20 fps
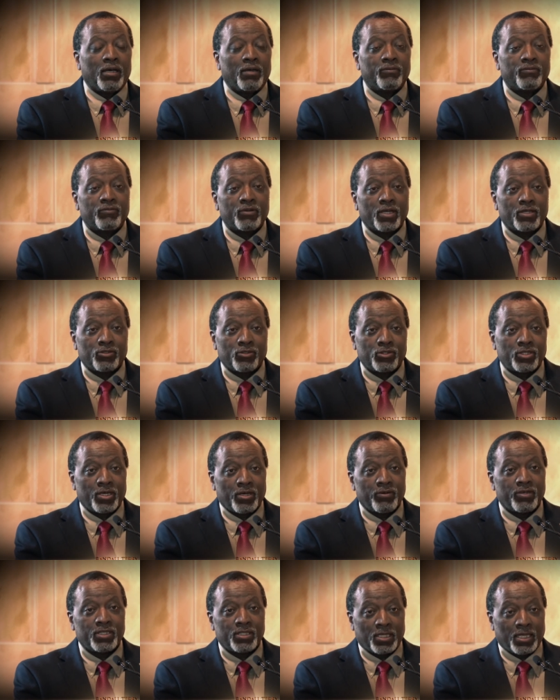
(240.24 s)
of Randall
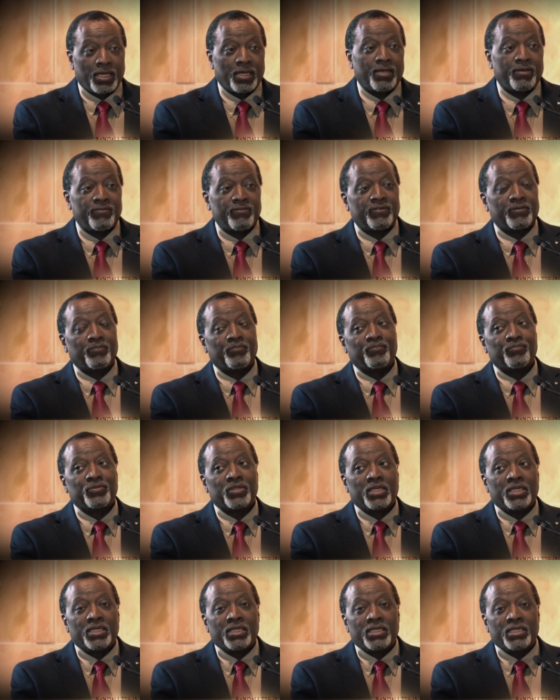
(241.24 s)
Terry's life.
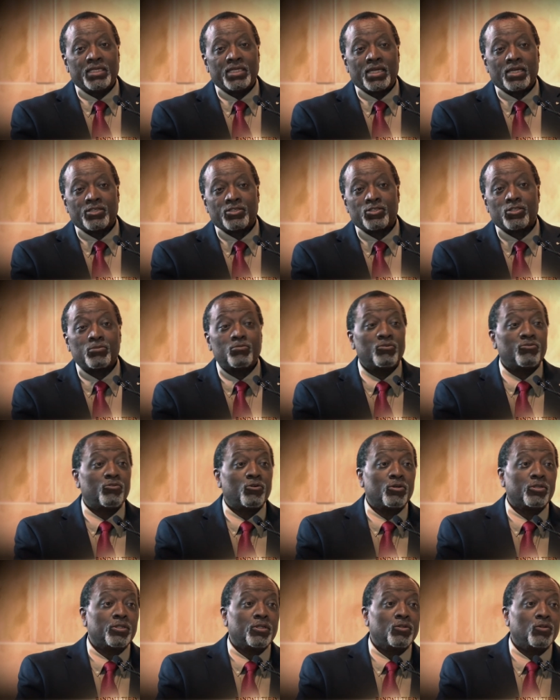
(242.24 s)
He has stood
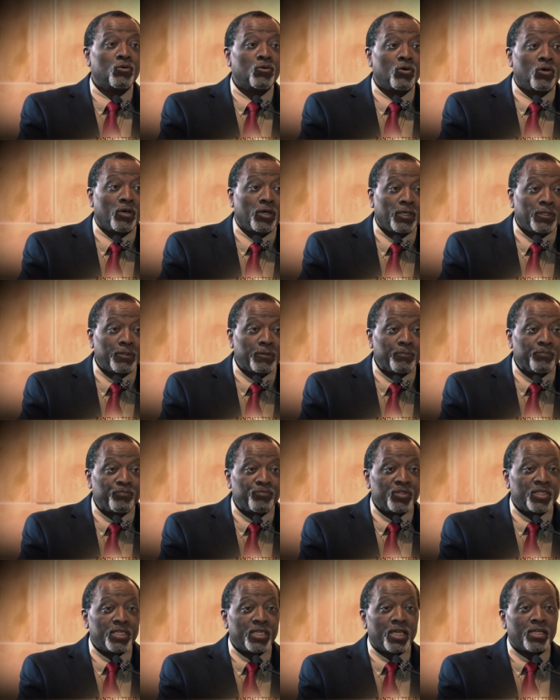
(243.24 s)
before the Lord.
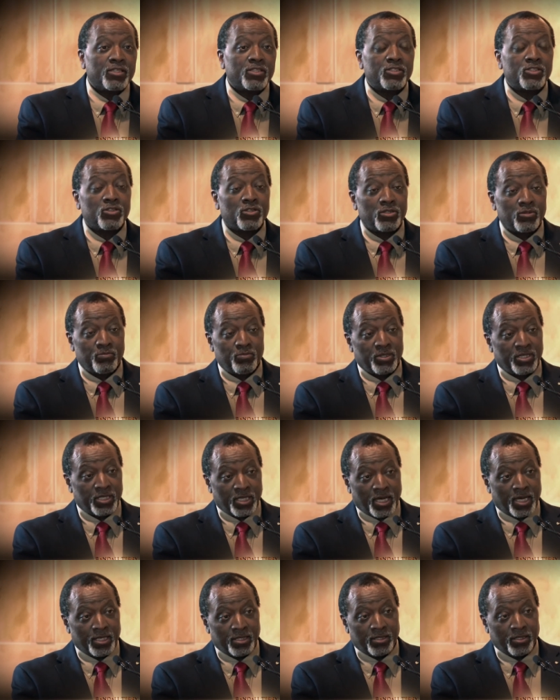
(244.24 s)
He has stood
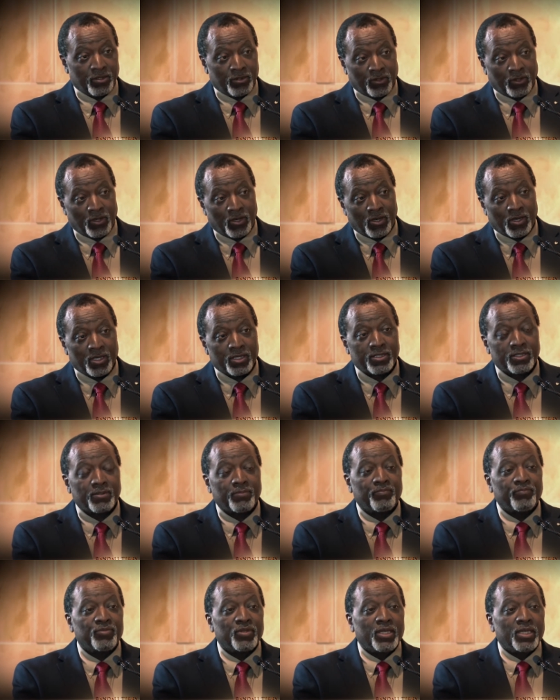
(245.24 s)
beside the
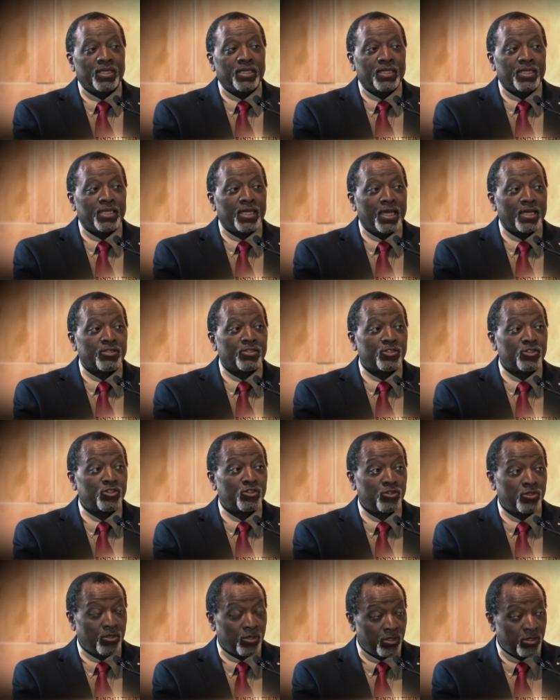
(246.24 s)
cross. He has
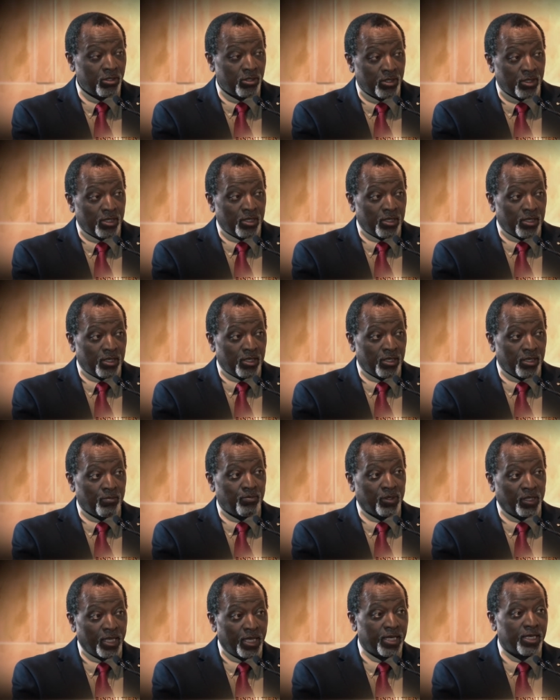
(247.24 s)
stood in
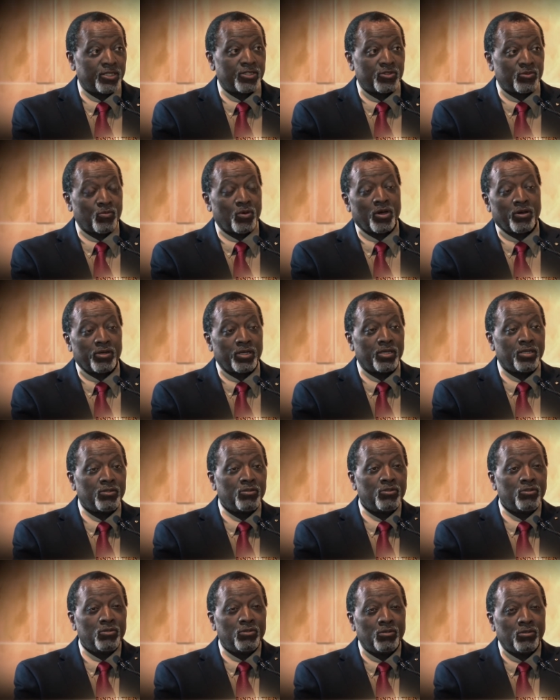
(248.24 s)
a place where he
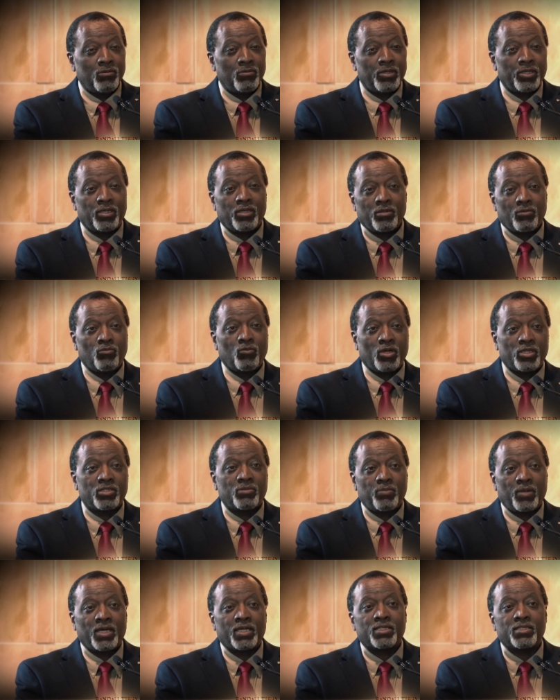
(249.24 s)
knew it
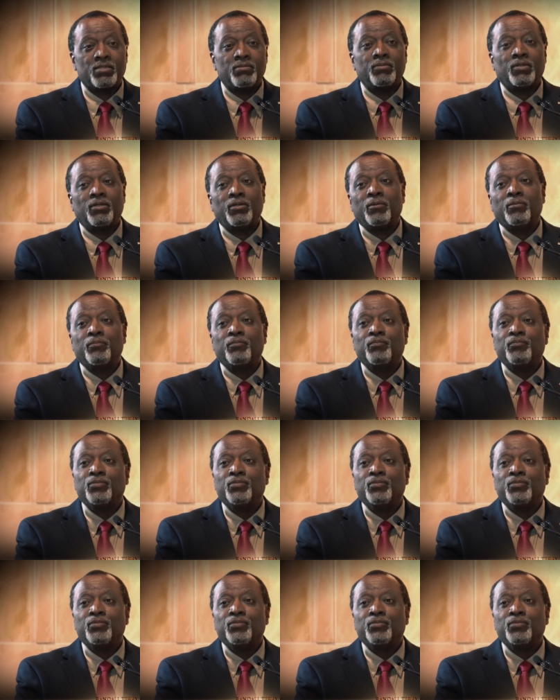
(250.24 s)
was possible